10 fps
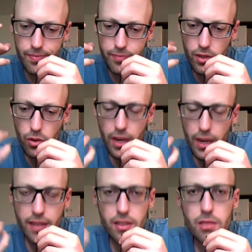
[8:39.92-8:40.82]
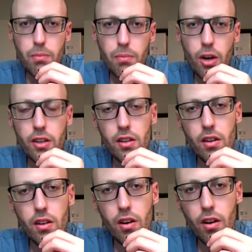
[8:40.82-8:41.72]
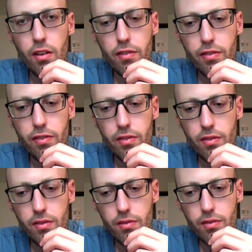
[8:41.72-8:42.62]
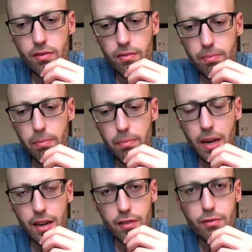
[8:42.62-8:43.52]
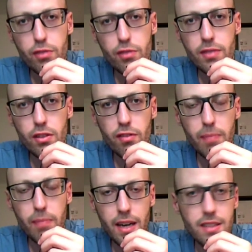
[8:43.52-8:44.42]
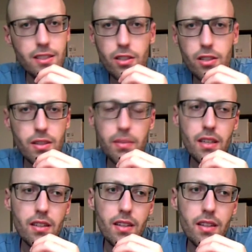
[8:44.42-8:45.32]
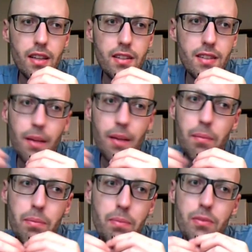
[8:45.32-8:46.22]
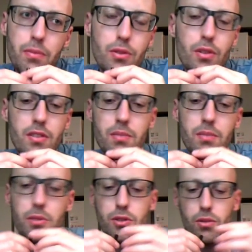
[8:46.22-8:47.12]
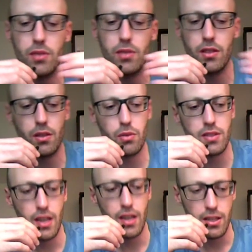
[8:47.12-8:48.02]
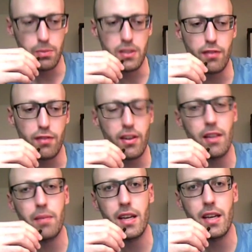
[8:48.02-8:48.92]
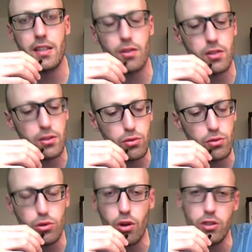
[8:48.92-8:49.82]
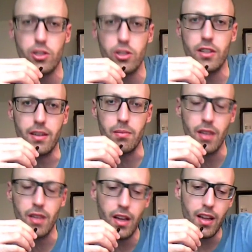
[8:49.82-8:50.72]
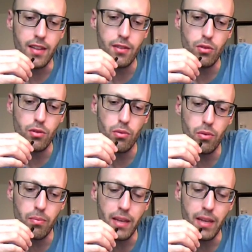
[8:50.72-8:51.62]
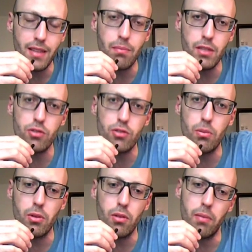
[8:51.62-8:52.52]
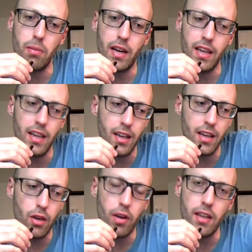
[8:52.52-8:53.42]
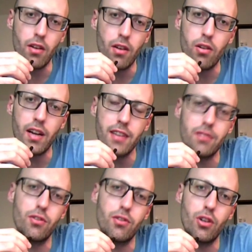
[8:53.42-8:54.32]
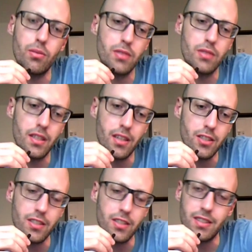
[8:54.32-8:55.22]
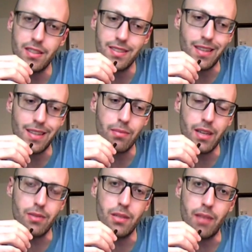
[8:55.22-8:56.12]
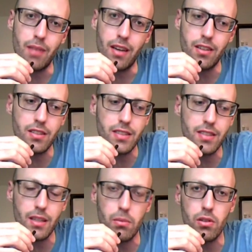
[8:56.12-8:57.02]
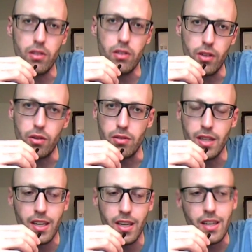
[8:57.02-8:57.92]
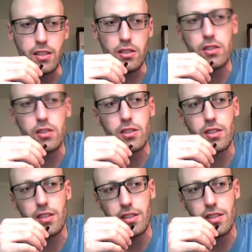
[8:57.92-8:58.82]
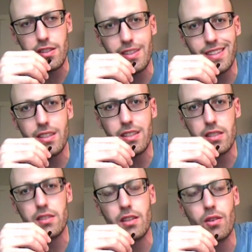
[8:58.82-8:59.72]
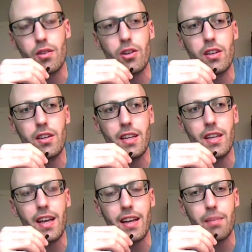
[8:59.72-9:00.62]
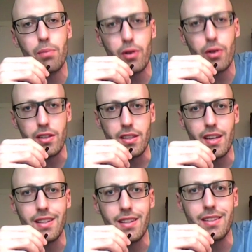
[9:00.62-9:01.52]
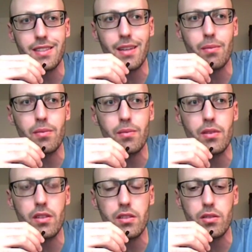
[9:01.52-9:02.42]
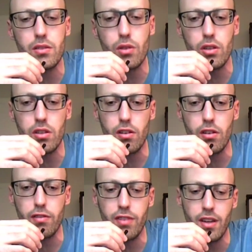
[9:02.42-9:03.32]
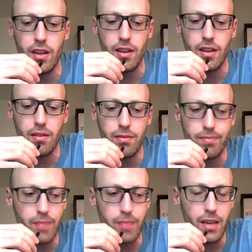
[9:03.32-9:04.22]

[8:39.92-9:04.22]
create this model of movement of bodies. Not something that some students presume that it was specifically made in order to torture them and to make them miserable by creating all kinds of terms that are just sometimes seem ununderstandable. No. Newton did this in order, he had a point, he had some sort of bottom